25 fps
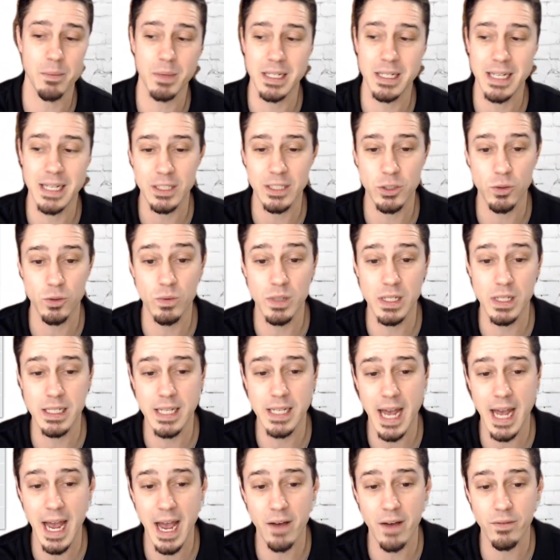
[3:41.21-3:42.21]
how many dates you
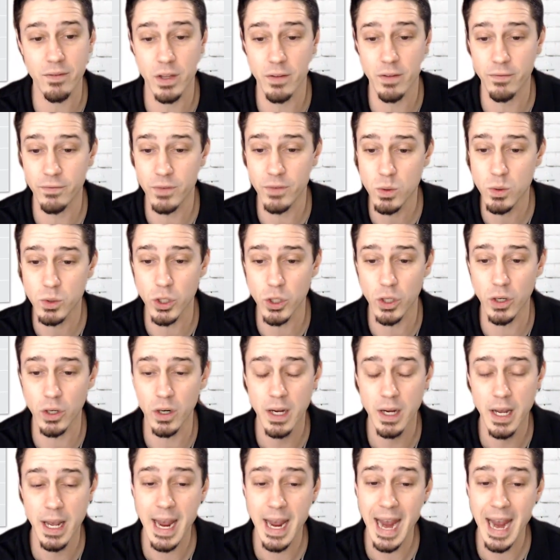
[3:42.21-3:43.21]
need to have in the
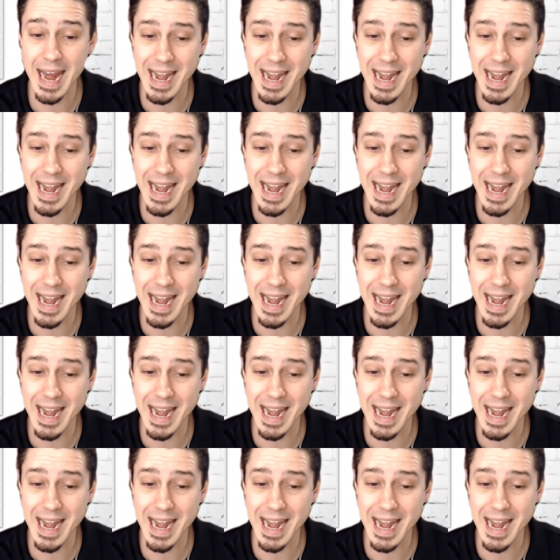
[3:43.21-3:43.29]
future,